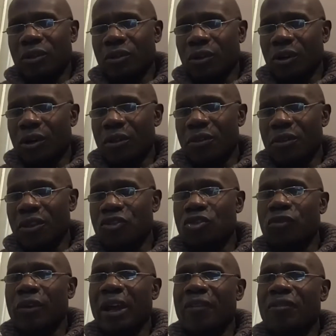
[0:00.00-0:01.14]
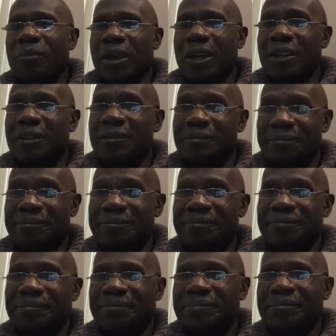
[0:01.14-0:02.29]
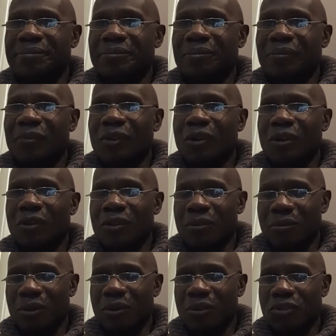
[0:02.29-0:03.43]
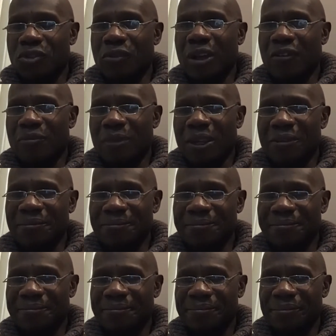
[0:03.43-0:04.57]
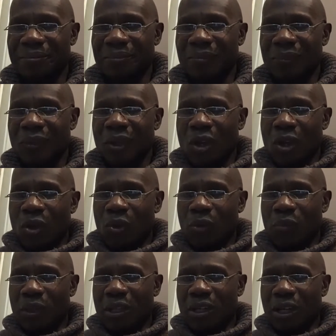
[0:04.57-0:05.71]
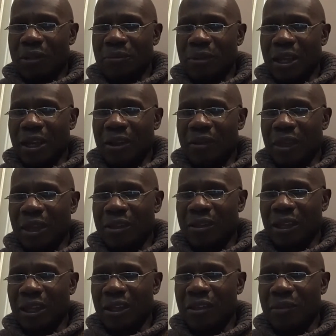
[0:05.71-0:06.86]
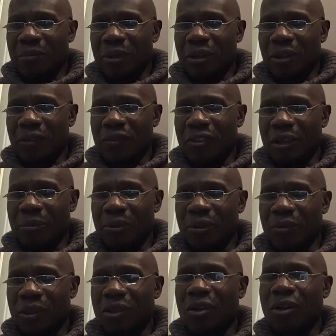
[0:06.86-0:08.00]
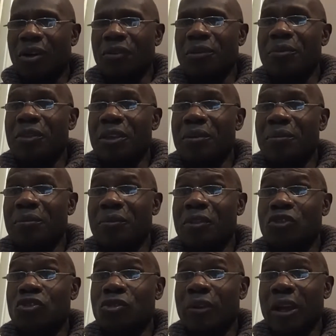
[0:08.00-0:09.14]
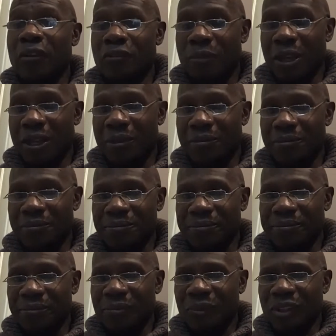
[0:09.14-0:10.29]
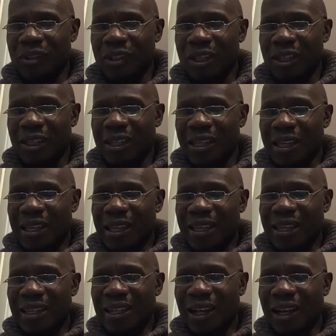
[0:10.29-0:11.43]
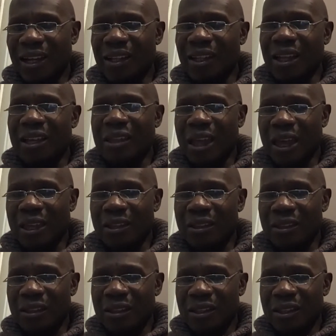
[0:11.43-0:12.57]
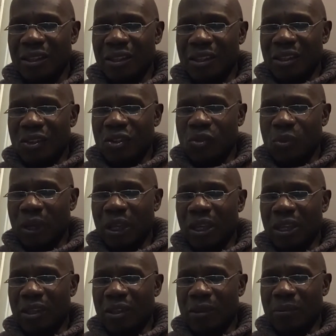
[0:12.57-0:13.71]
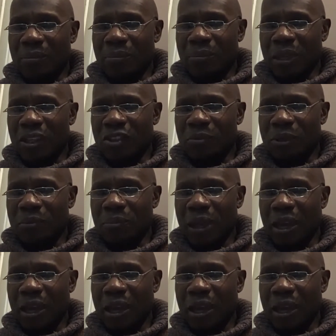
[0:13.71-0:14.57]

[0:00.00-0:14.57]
called On the Giraffe Man. On the on the giraffe man. When we cut him down that day in the middle of summer, we called him the, the giraffe man. You see, he'd hung like that, swaying in the basement